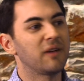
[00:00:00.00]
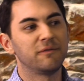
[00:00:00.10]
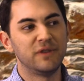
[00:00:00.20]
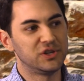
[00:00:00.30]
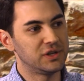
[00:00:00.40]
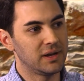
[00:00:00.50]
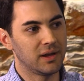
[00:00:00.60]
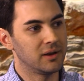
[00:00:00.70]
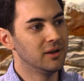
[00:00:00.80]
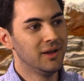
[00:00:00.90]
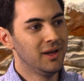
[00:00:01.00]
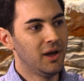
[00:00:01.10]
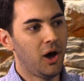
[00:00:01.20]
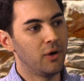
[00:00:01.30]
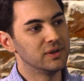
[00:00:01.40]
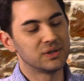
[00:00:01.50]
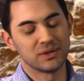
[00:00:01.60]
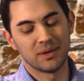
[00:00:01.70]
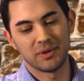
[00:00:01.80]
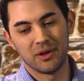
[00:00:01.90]
out fishing and, oh, this is
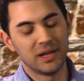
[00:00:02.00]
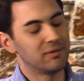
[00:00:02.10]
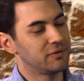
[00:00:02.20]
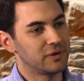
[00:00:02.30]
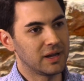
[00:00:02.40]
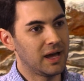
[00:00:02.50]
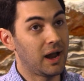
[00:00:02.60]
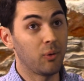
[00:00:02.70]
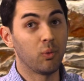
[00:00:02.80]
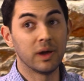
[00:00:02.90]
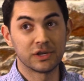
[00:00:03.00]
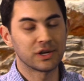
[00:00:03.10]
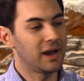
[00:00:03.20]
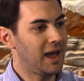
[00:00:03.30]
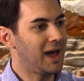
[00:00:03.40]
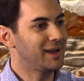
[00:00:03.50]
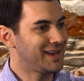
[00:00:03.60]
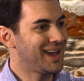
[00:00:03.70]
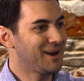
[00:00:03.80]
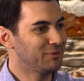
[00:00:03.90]
something I'll never forget. I wish I had a
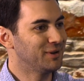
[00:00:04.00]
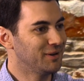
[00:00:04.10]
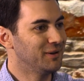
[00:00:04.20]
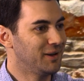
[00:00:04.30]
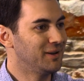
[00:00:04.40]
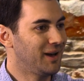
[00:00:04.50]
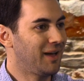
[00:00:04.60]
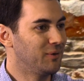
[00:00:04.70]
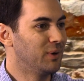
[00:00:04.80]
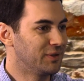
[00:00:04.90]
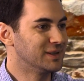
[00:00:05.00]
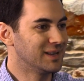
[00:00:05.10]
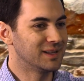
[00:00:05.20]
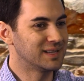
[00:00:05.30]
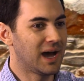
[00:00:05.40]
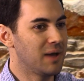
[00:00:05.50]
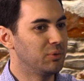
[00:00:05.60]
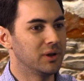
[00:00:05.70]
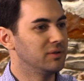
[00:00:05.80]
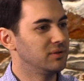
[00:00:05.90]
camera with us at the time,
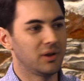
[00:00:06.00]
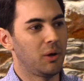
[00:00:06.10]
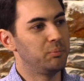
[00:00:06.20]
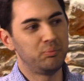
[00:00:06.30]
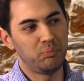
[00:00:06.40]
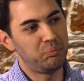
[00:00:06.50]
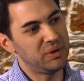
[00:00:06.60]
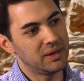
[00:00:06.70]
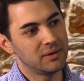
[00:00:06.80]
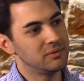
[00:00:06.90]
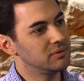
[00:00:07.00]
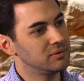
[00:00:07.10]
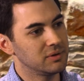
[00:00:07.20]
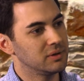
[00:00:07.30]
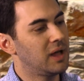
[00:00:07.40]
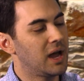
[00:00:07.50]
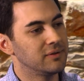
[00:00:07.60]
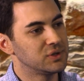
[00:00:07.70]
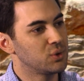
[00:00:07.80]
but, you know, big line of